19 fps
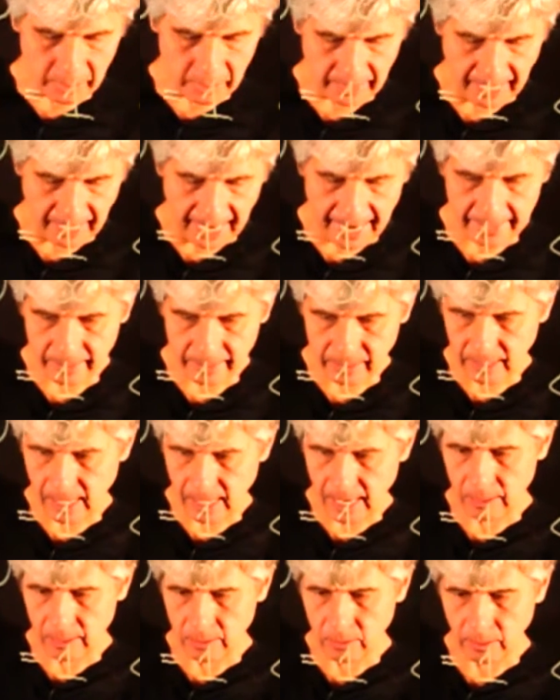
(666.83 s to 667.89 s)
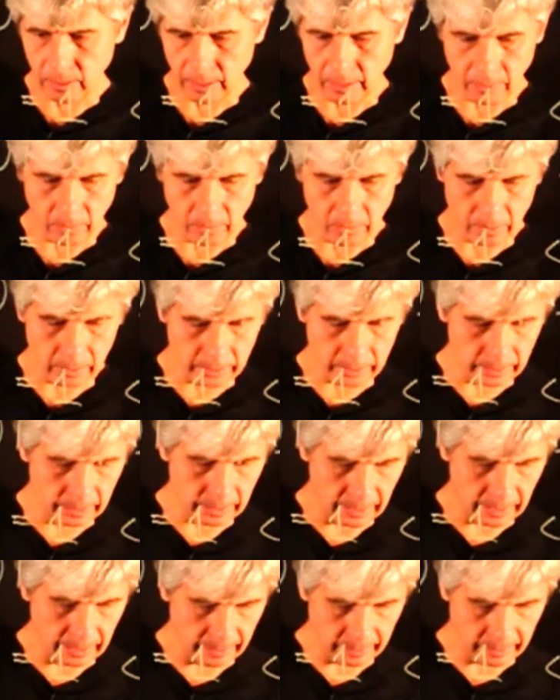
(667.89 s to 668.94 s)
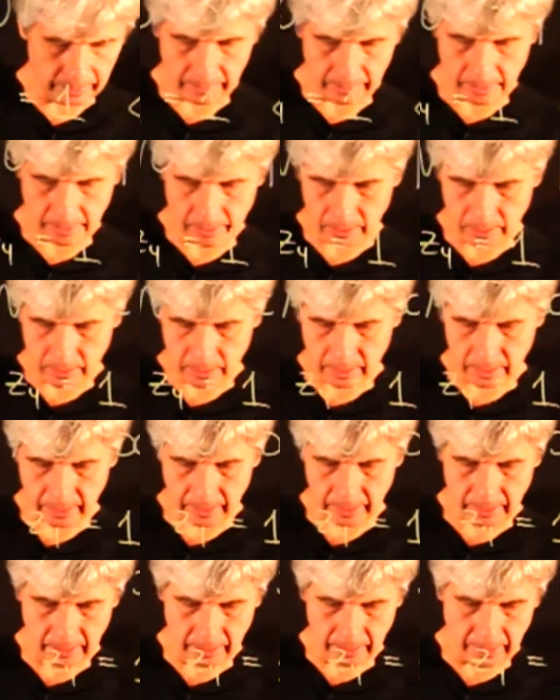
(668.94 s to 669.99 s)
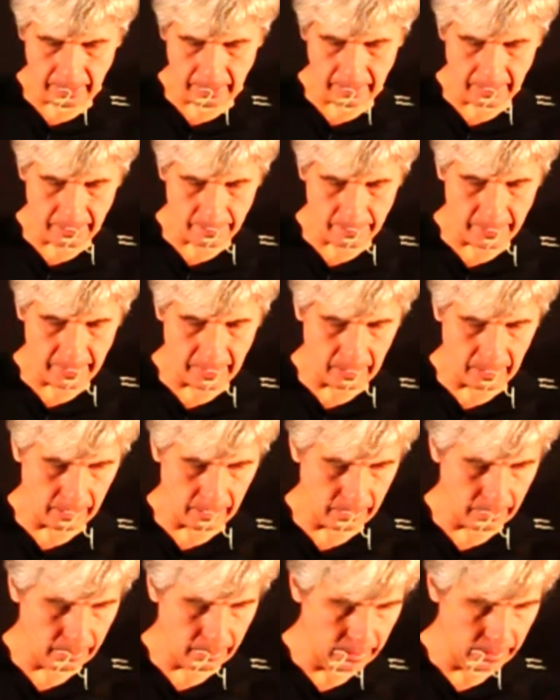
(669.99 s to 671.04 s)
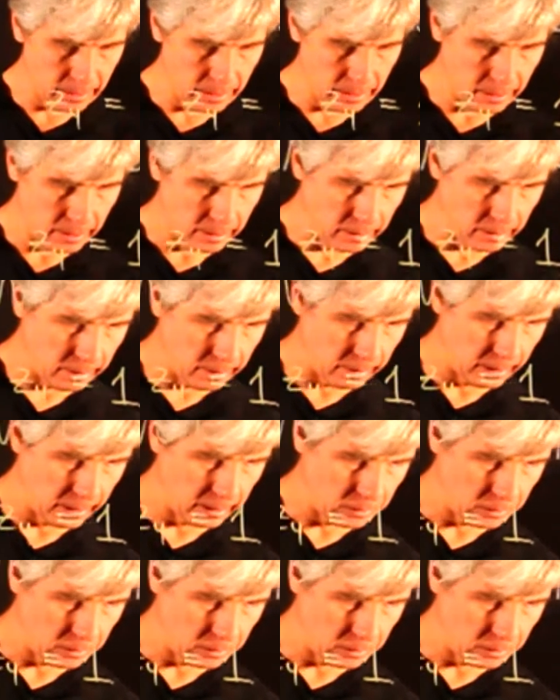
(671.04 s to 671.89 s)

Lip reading: an AND gate on this another pair. Right,